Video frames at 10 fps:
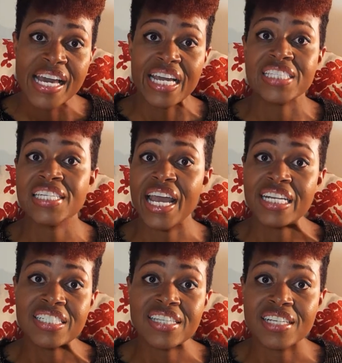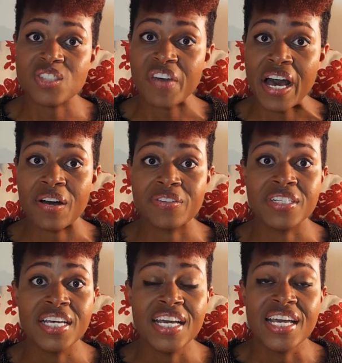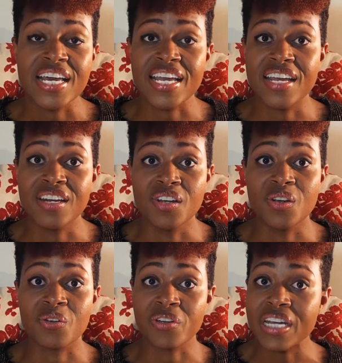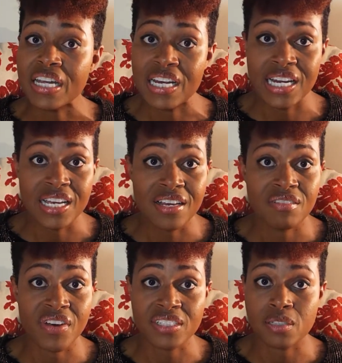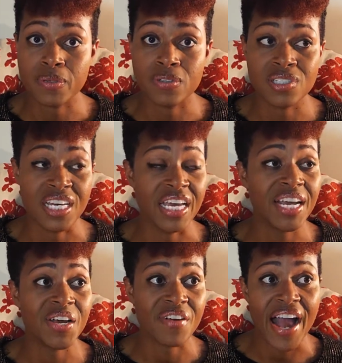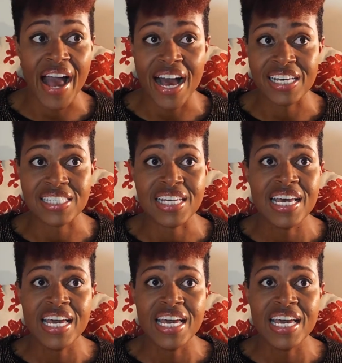It's an agent that's found in green vegetables, in grass.